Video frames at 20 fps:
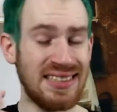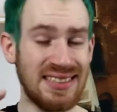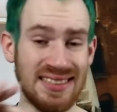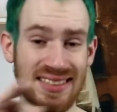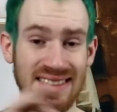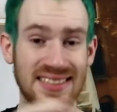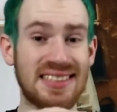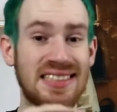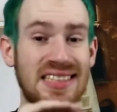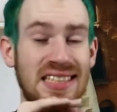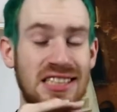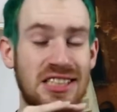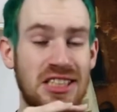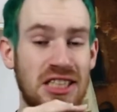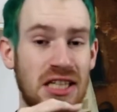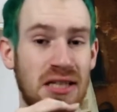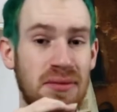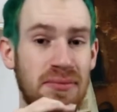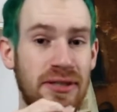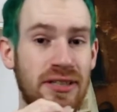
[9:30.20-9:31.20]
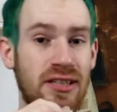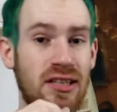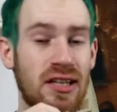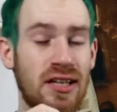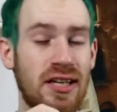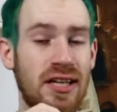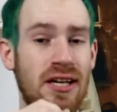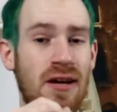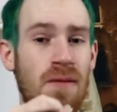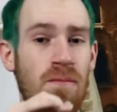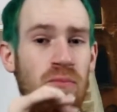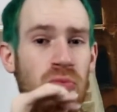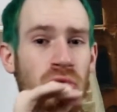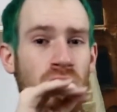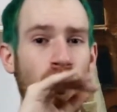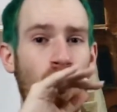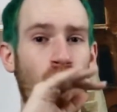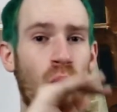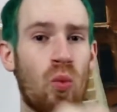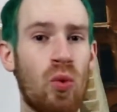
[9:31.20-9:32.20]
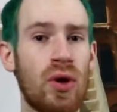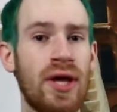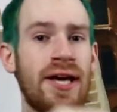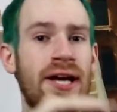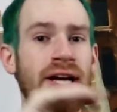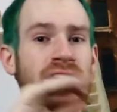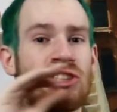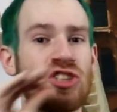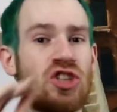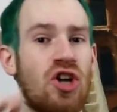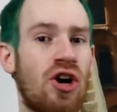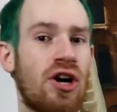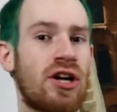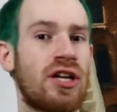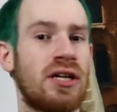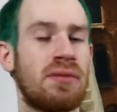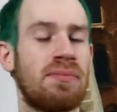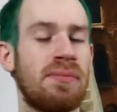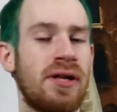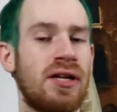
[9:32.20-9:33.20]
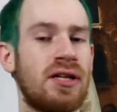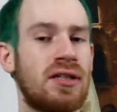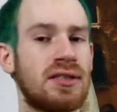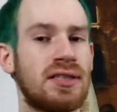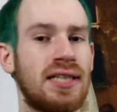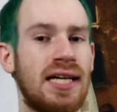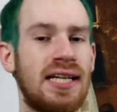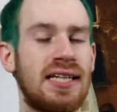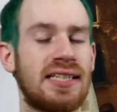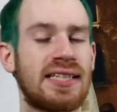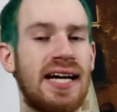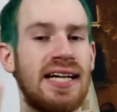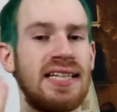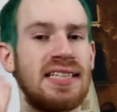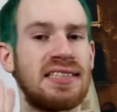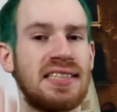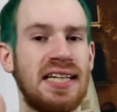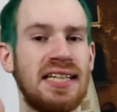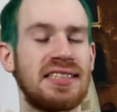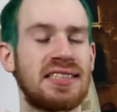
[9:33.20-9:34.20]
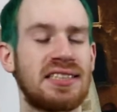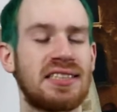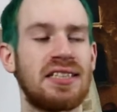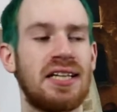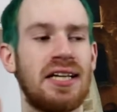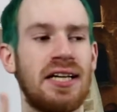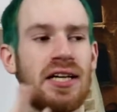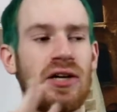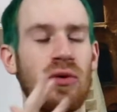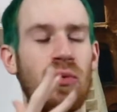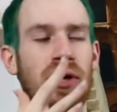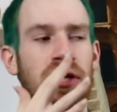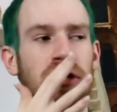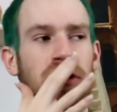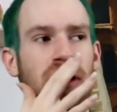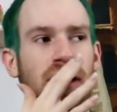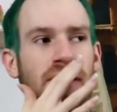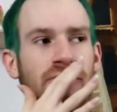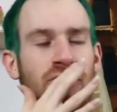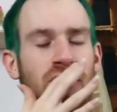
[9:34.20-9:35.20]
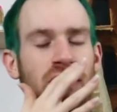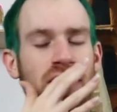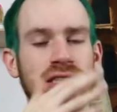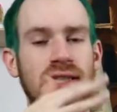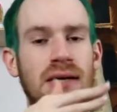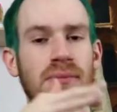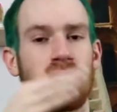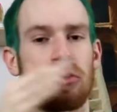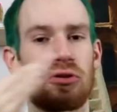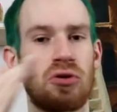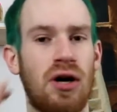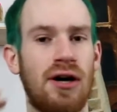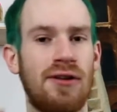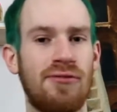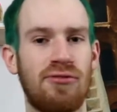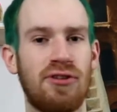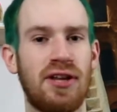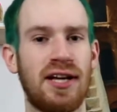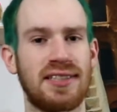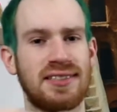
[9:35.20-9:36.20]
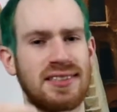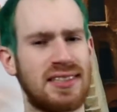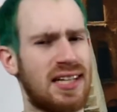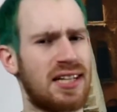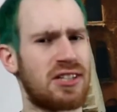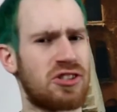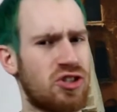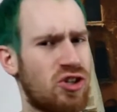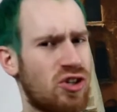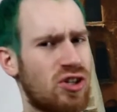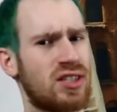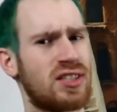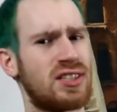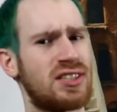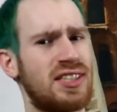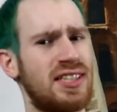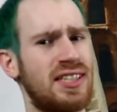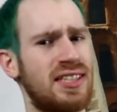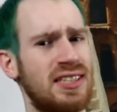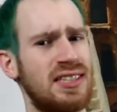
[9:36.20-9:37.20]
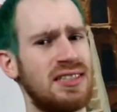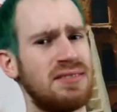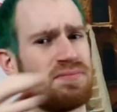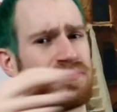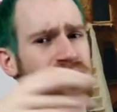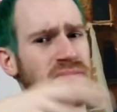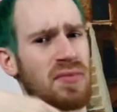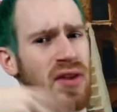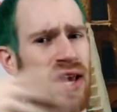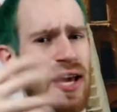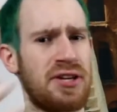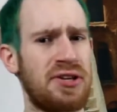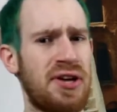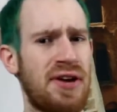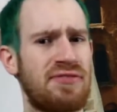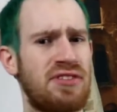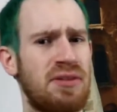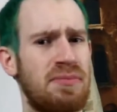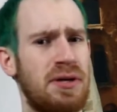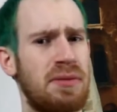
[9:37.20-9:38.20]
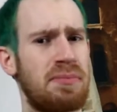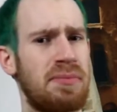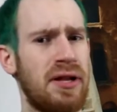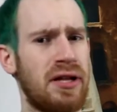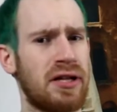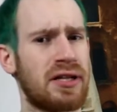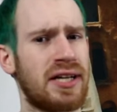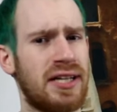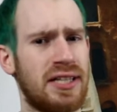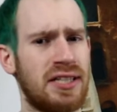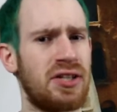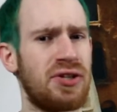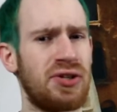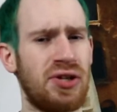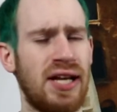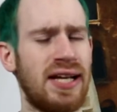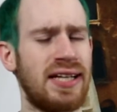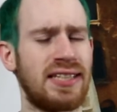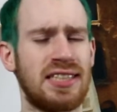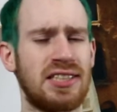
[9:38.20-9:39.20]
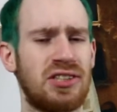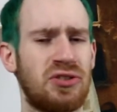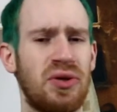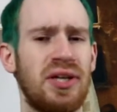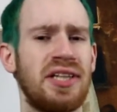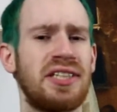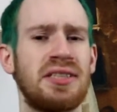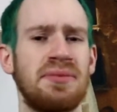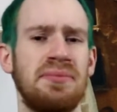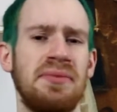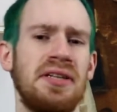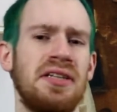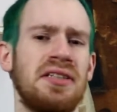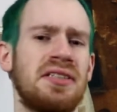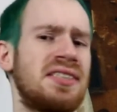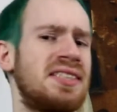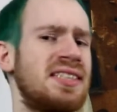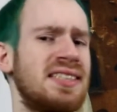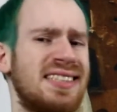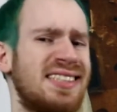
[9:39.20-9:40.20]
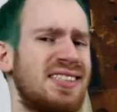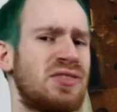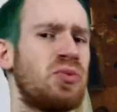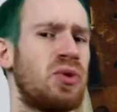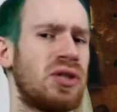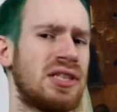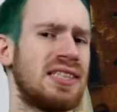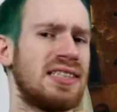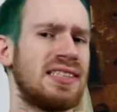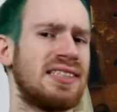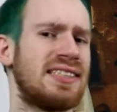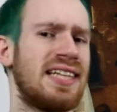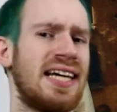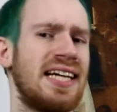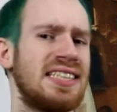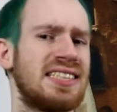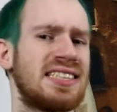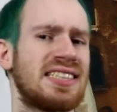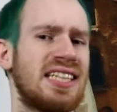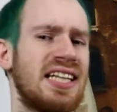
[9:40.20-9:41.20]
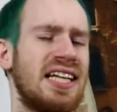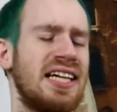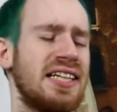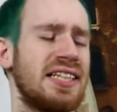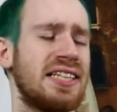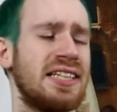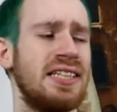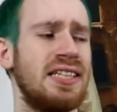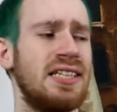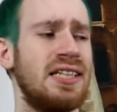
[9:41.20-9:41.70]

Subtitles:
This is legitimately weak chocolate milk, and it kind of tastes like when you have, for example, cornflakes that are chocolatey, and you have them in milk and you later drink the milk. This is what this tastes like.